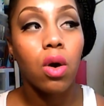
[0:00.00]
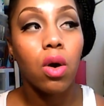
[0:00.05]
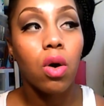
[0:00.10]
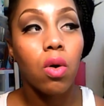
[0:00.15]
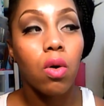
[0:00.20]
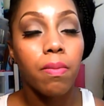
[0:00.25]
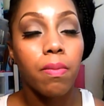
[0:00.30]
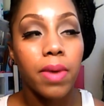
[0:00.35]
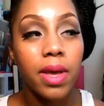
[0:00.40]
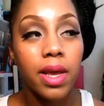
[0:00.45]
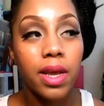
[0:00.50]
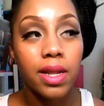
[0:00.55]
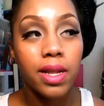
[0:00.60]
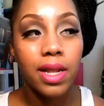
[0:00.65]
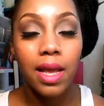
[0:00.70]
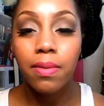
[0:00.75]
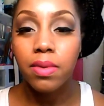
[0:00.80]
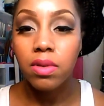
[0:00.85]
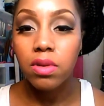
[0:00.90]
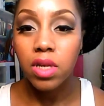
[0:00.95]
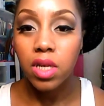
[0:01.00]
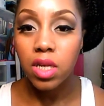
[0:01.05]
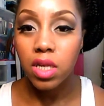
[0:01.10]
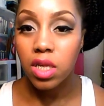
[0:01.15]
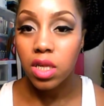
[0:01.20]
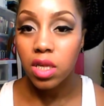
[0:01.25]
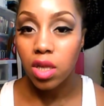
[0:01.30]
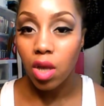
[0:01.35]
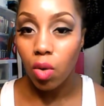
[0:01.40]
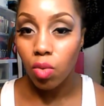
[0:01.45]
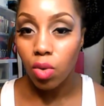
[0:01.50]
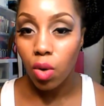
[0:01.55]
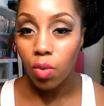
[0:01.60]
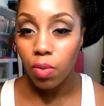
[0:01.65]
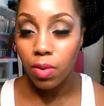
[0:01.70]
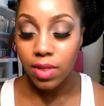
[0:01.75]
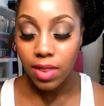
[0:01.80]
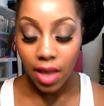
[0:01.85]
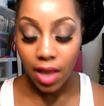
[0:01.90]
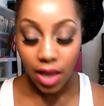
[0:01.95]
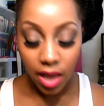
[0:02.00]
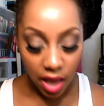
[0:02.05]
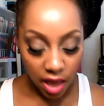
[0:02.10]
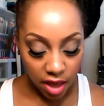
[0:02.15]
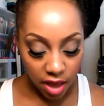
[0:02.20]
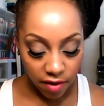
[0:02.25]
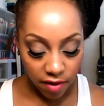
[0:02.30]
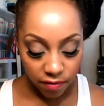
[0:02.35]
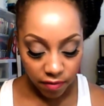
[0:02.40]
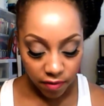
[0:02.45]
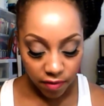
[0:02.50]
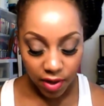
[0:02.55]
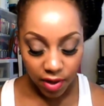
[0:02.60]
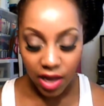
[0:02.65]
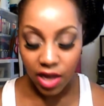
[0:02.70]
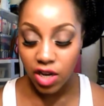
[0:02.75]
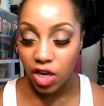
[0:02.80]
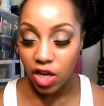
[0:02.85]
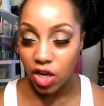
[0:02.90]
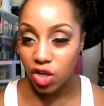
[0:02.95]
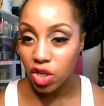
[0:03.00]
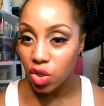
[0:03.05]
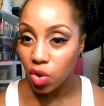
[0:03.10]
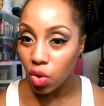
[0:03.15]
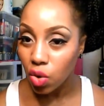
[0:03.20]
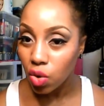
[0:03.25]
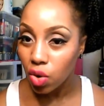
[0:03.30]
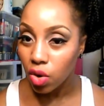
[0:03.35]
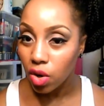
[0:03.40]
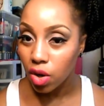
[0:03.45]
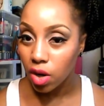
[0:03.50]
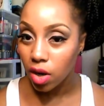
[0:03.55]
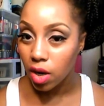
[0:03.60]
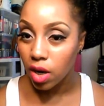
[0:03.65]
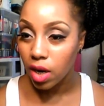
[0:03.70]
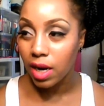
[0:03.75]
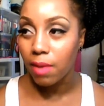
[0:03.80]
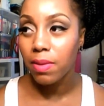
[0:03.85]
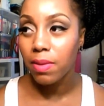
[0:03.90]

oh man, they just don't know what they have in their store. And